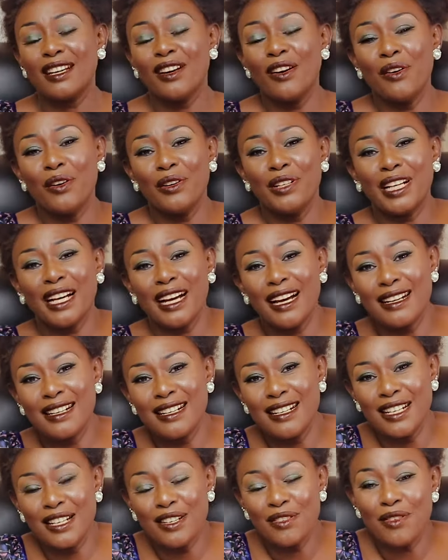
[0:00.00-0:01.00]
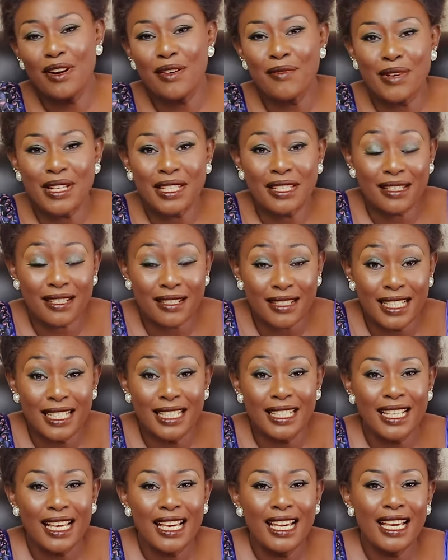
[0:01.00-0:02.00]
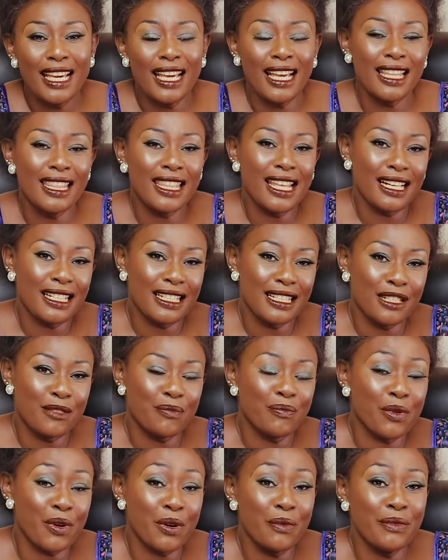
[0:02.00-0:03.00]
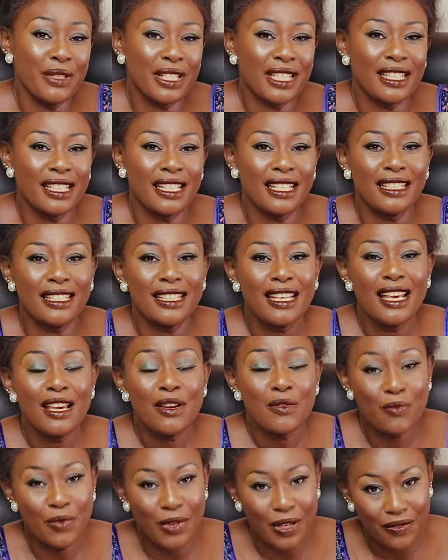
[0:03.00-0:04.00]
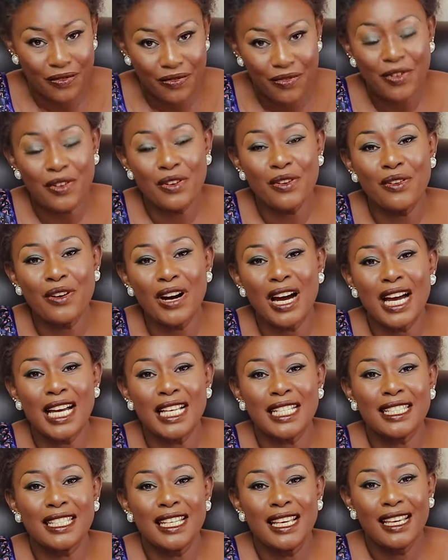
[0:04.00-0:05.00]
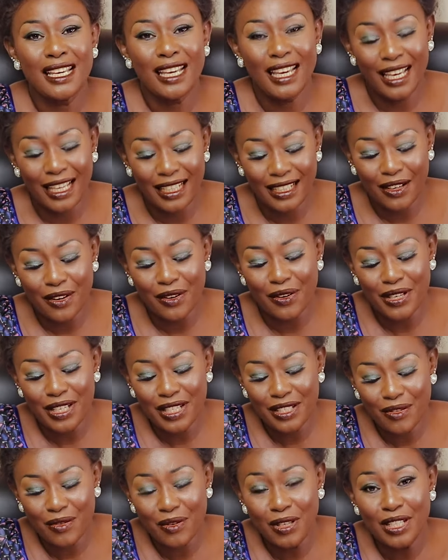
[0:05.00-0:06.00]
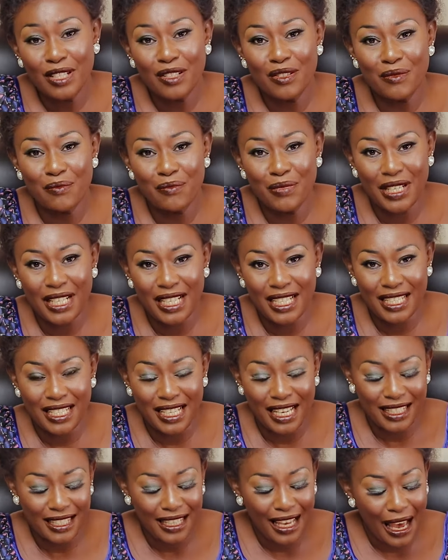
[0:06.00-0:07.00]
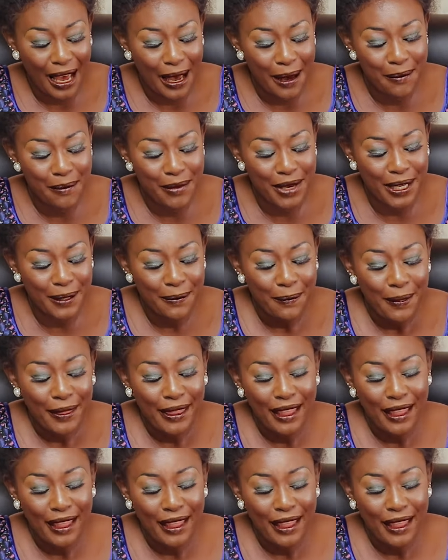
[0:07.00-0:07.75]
God can renew our strength and that His promises will follow us and God is going to bless us. Amen.